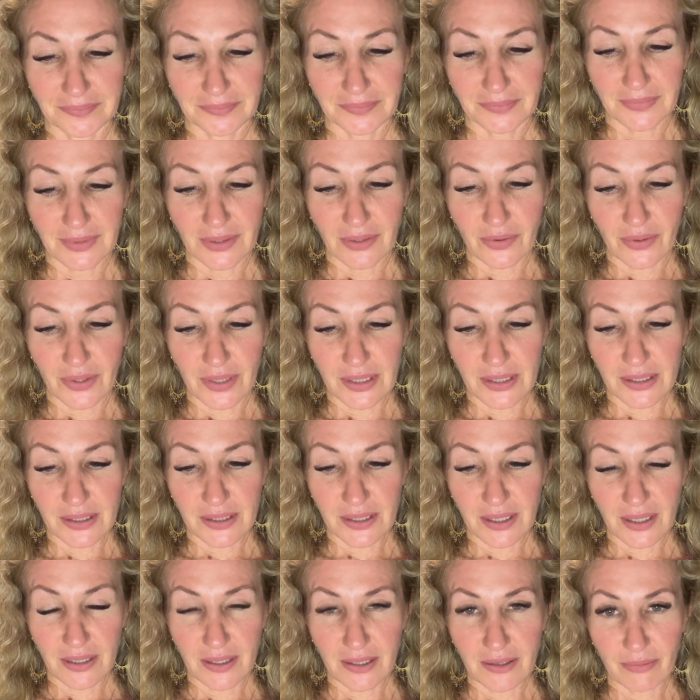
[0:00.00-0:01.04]
Notice
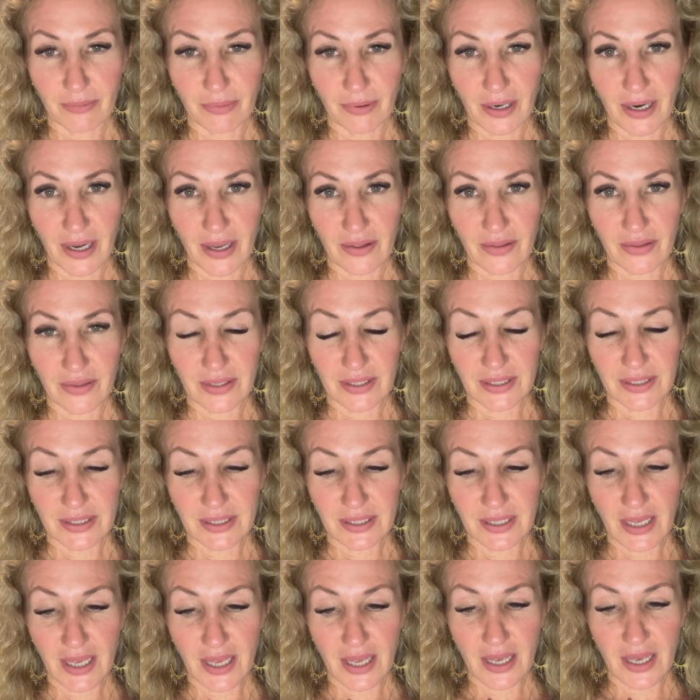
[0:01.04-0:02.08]
that the breath is
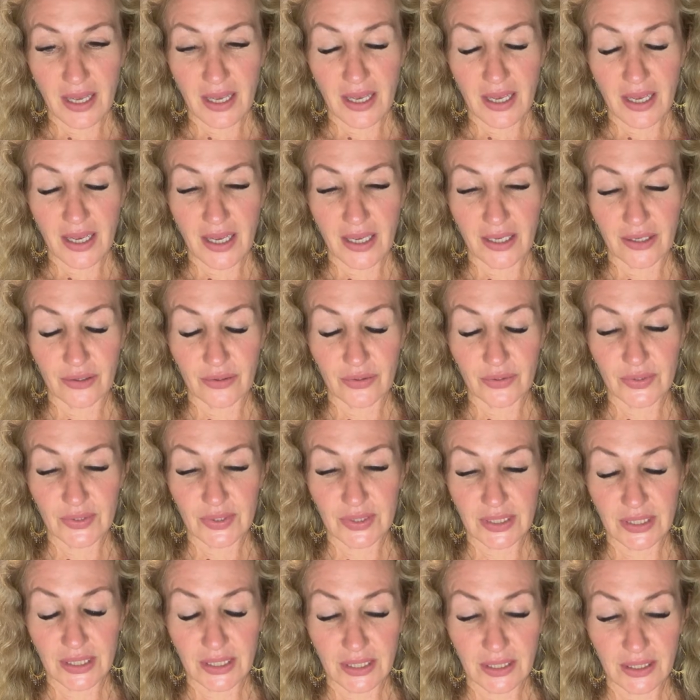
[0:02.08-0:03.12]
there and you're
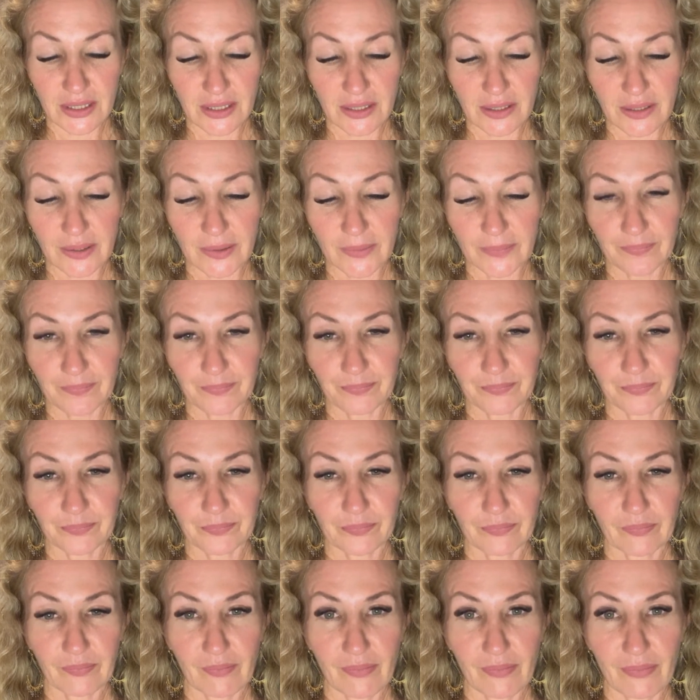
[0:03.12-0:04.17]
still
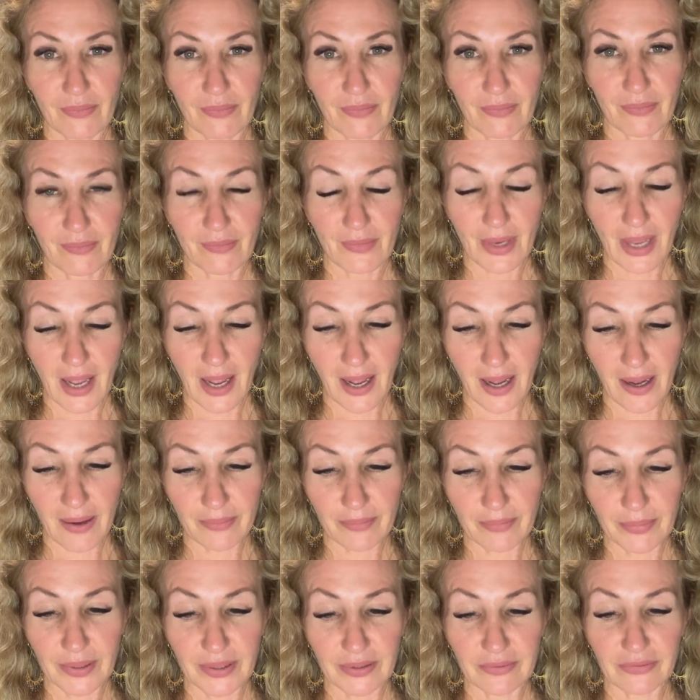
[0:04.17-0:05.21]

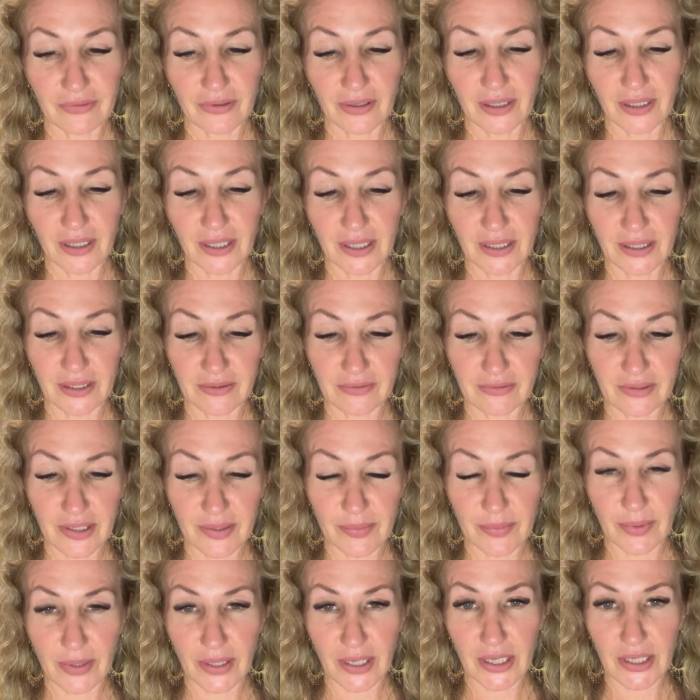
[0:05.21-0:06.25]
amplifying the
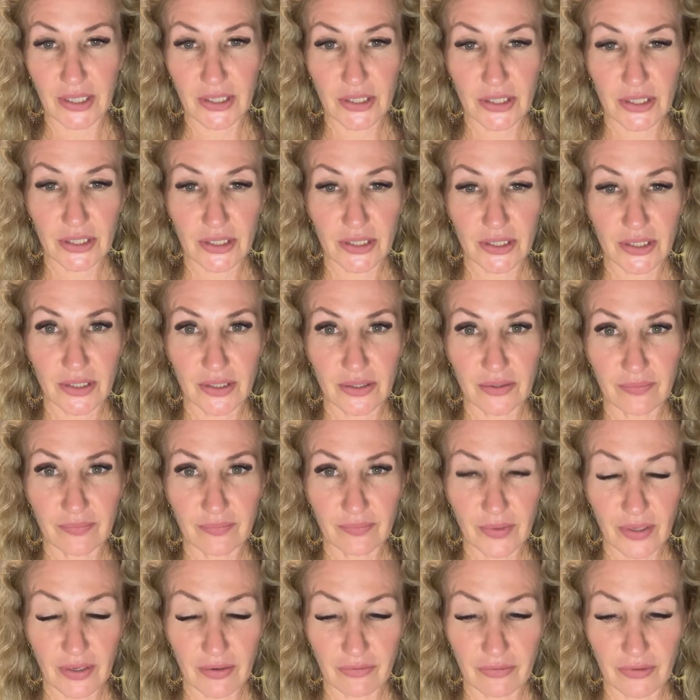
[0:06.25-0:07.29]
vibration
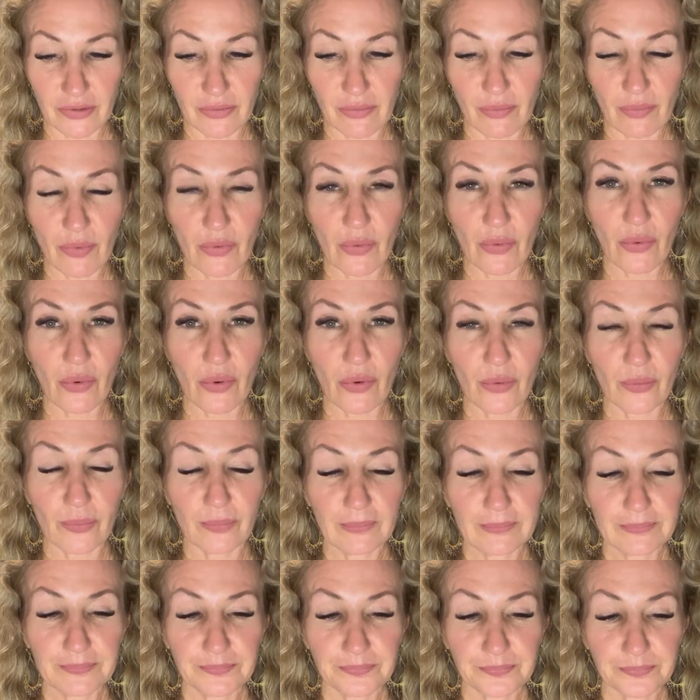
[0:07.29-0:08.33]
even more,
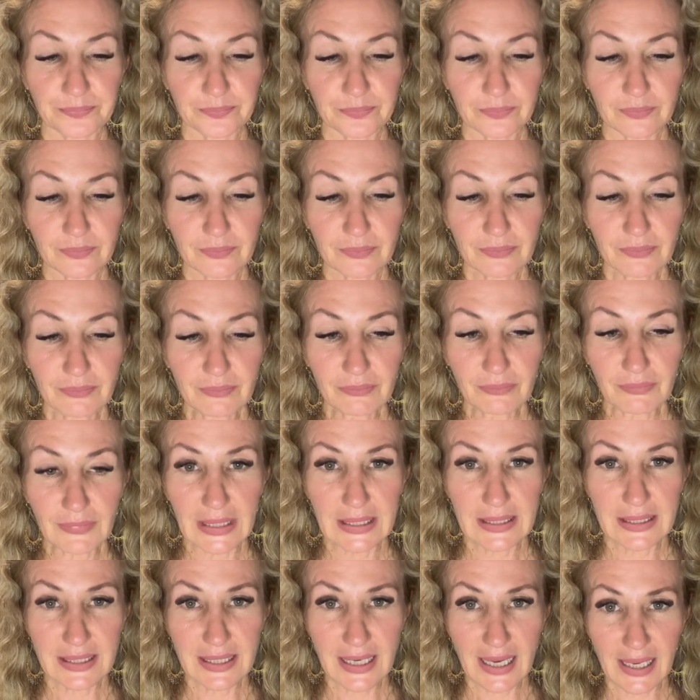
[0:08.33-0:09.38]

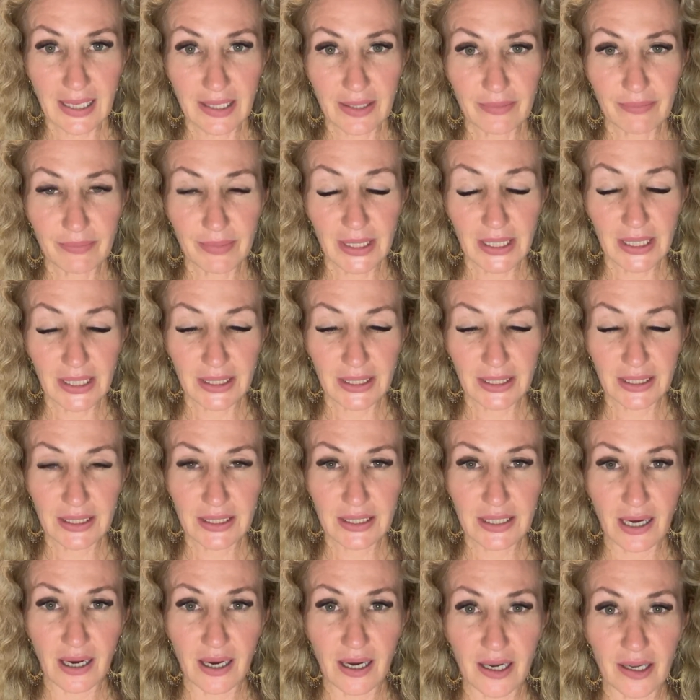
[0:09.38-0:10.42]
10,000,000
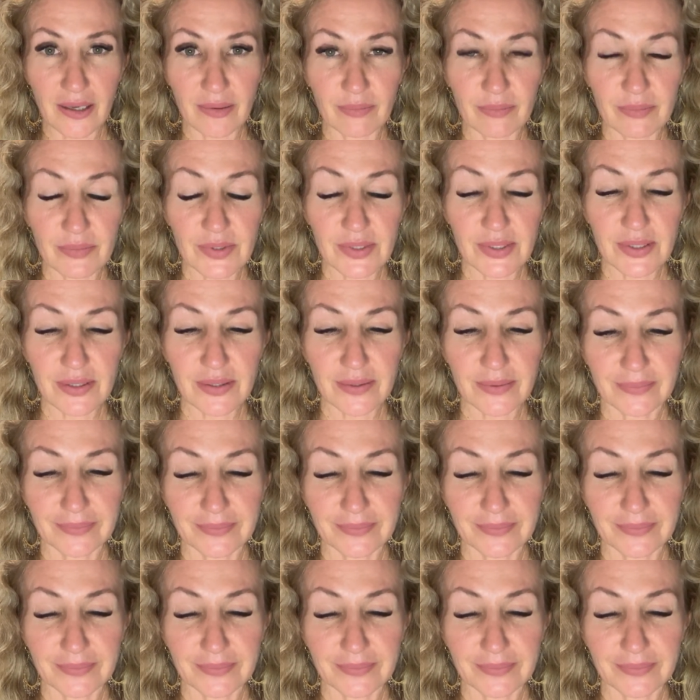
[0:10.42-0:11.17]
times.